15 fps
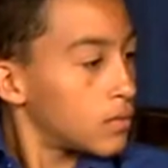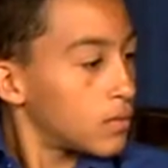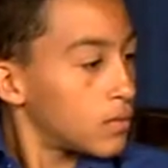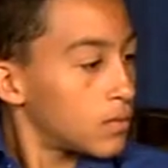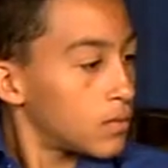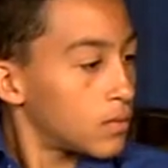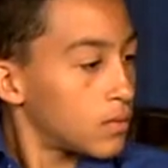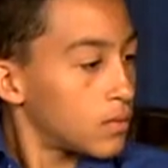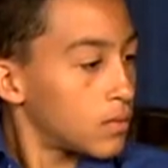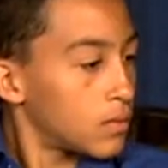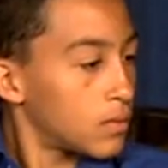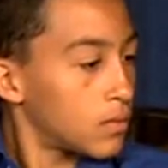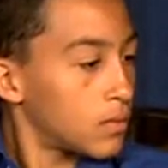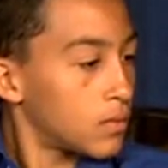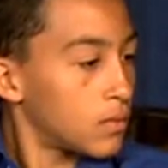
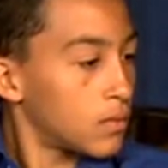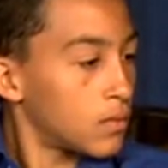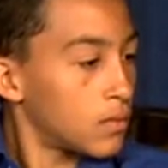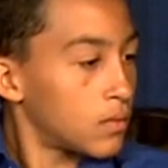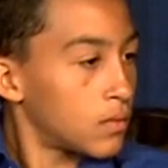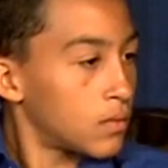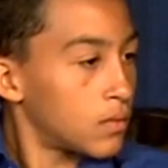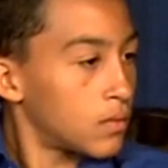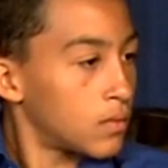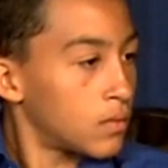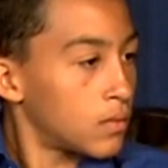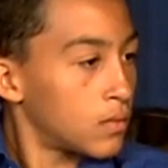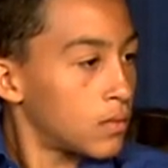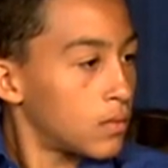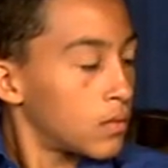
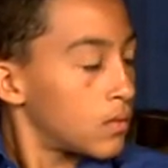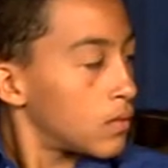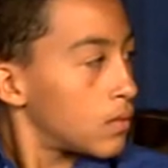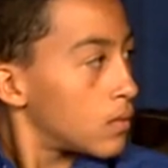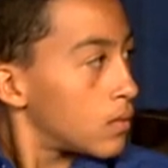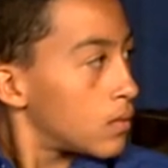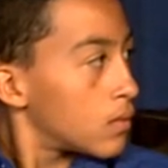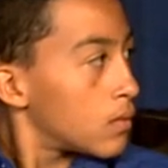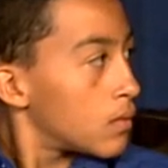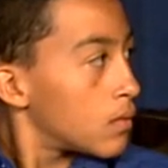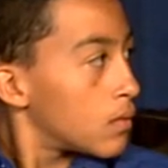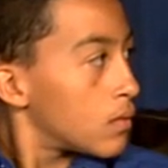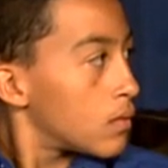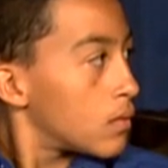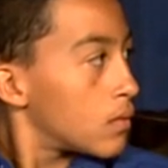[no speech]